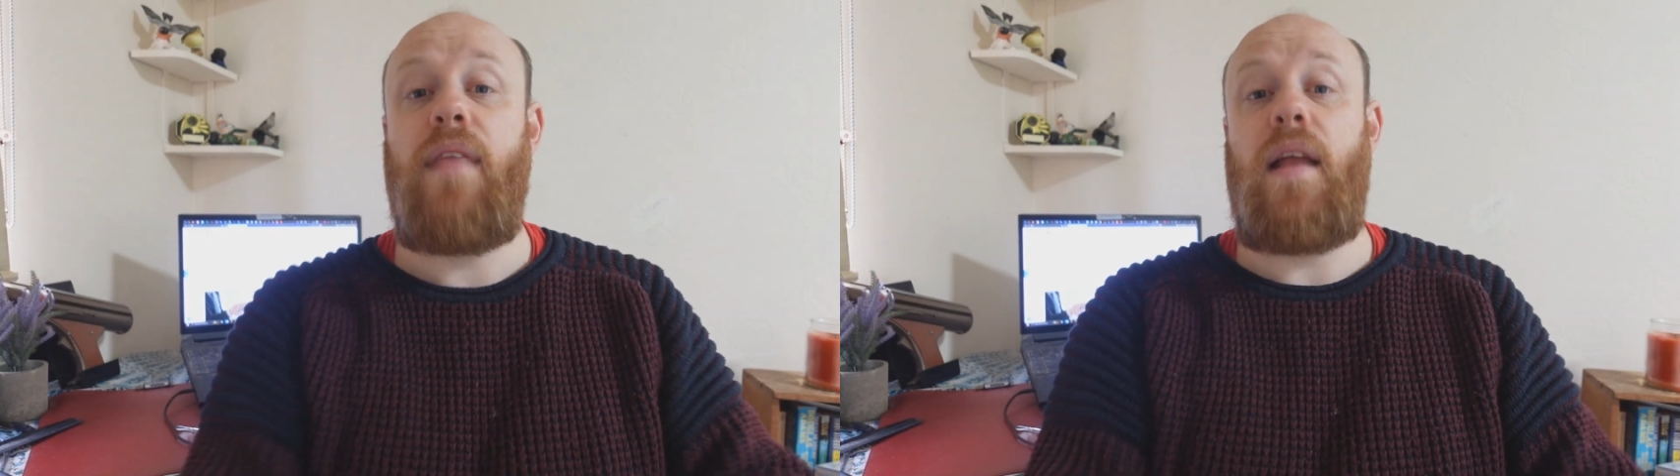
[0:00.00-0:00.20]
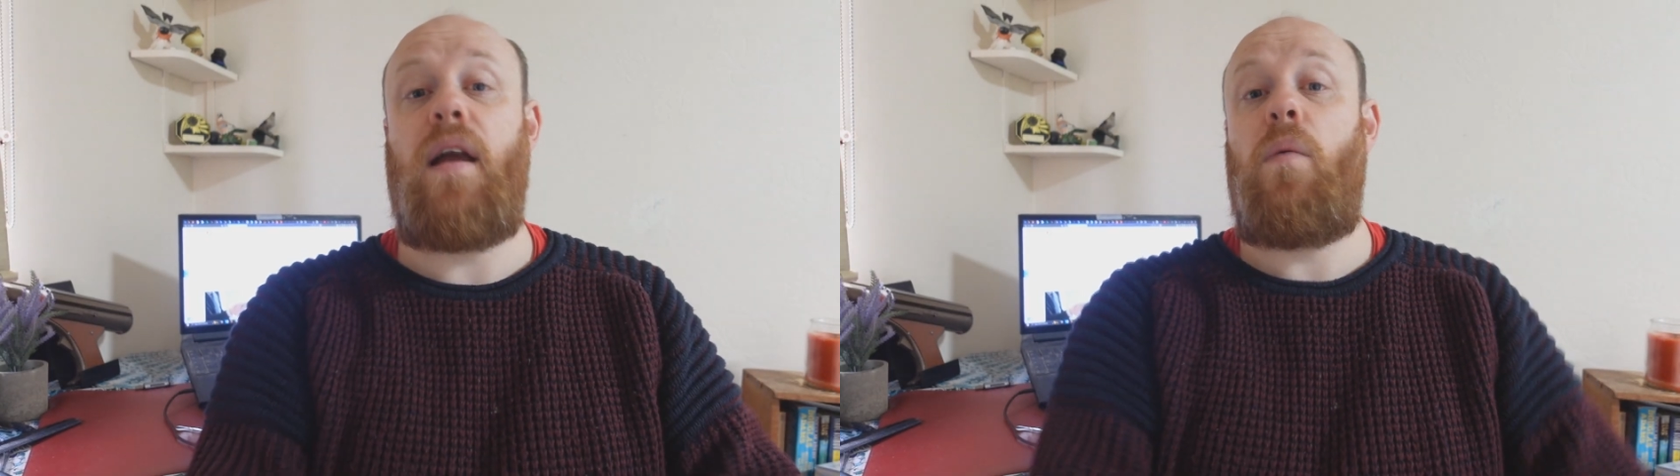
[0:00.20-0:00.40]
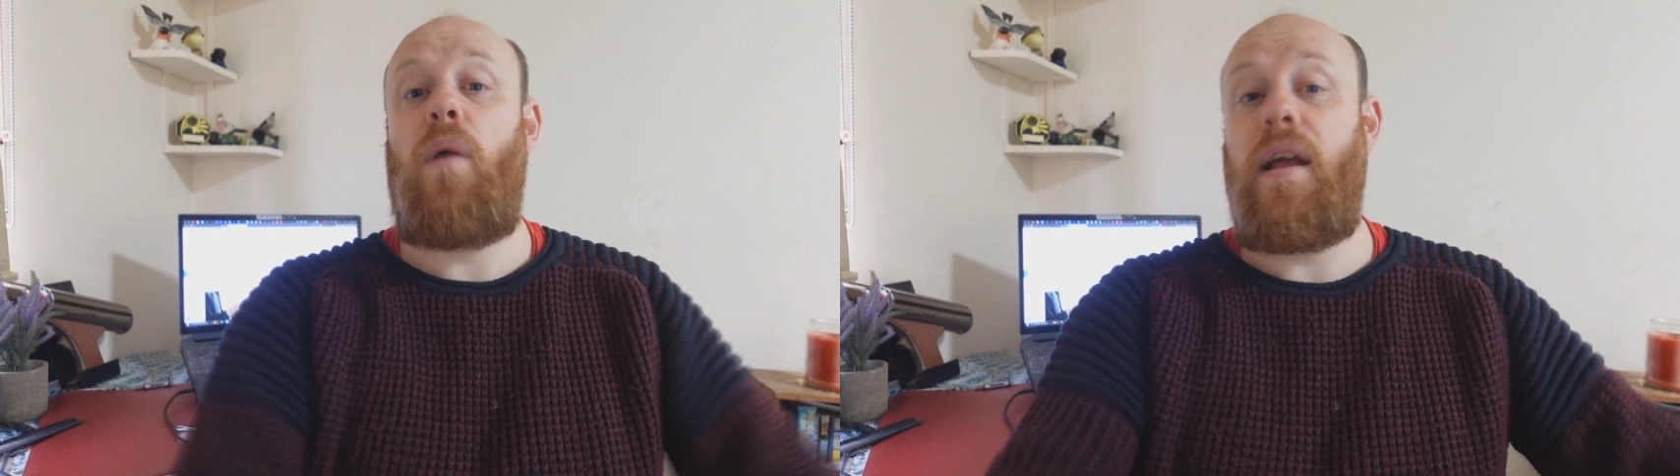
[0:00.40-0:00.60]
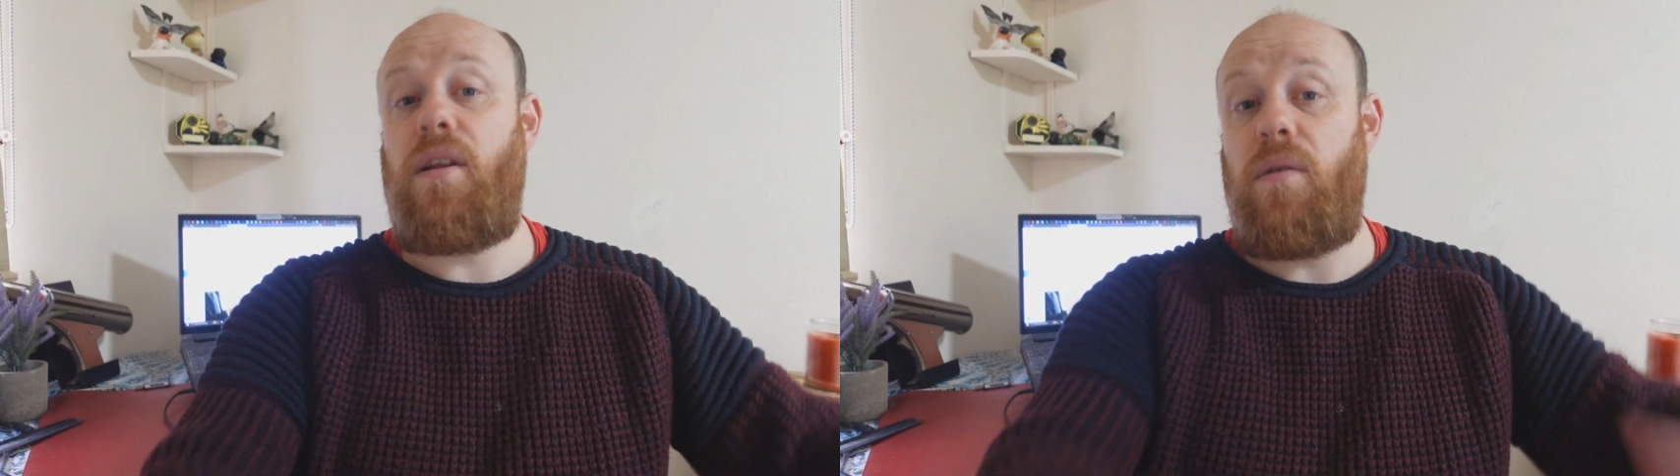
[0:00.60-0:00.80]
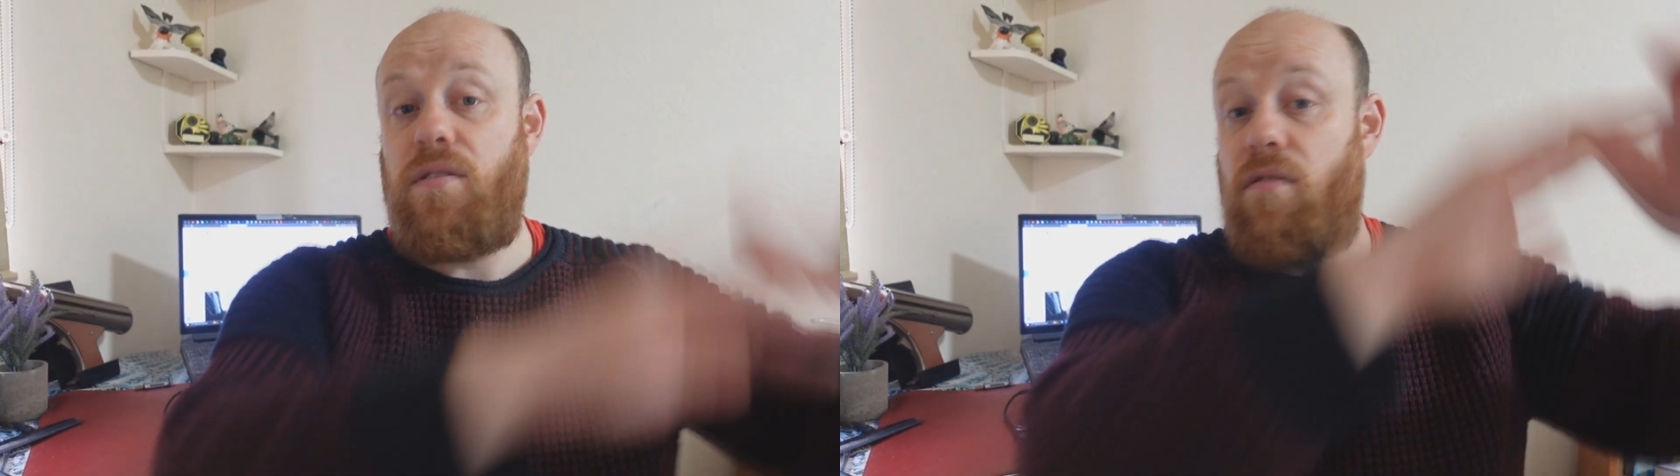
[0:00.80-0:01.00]
then what I
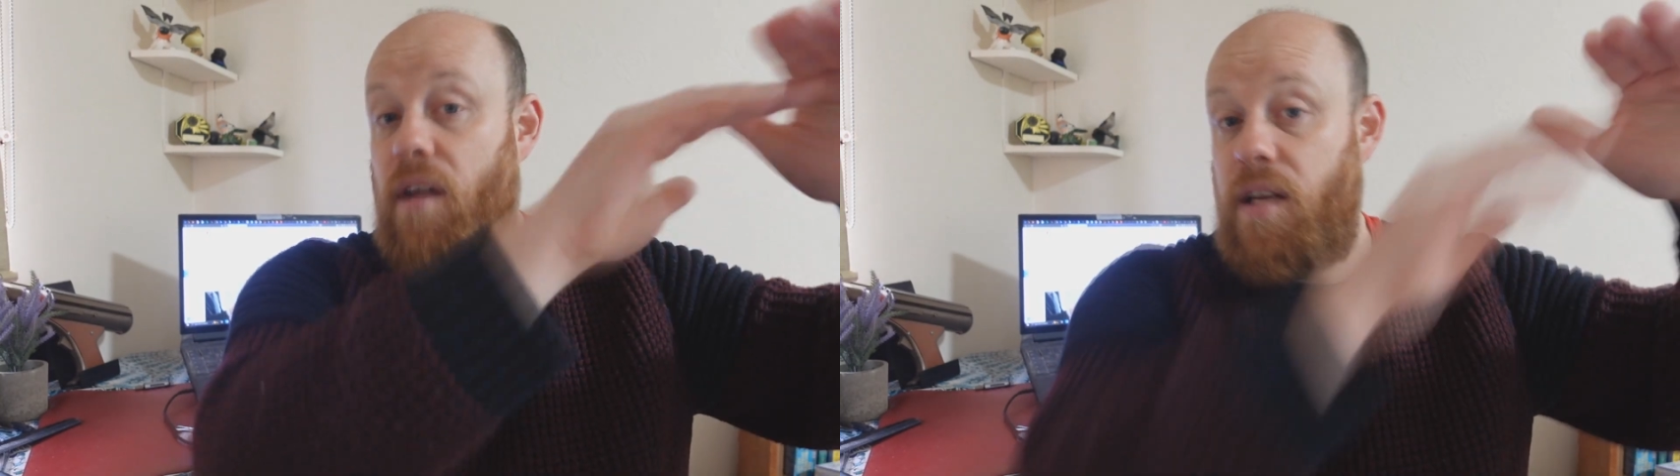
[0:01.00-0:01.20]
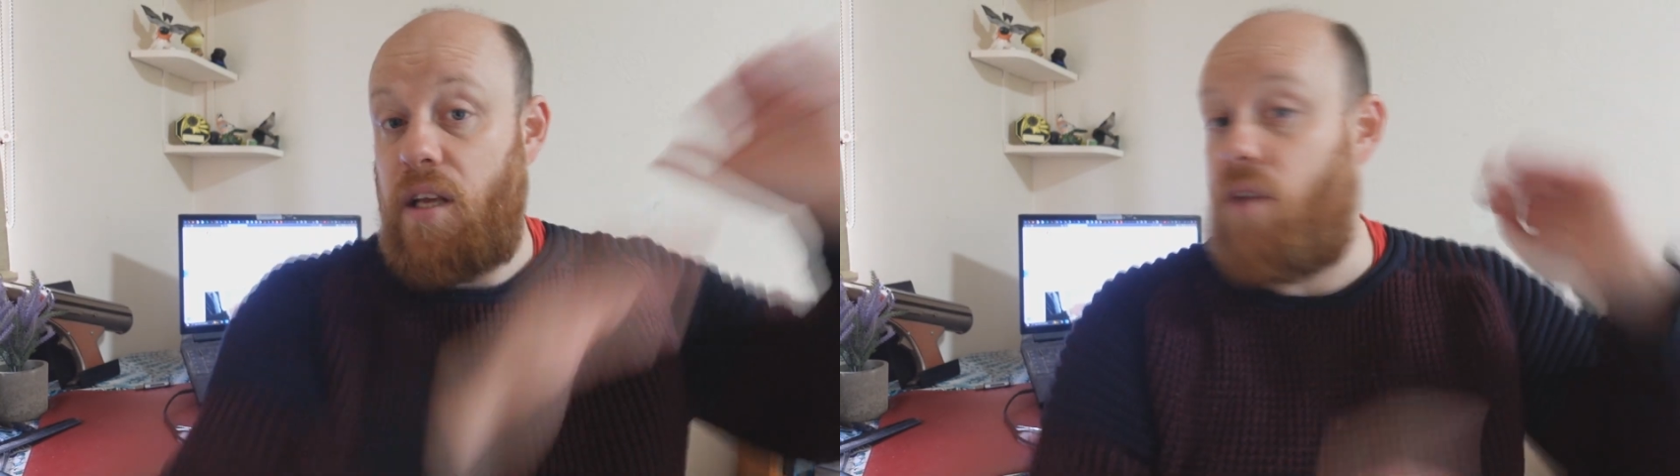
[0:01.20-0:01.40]
do is I write a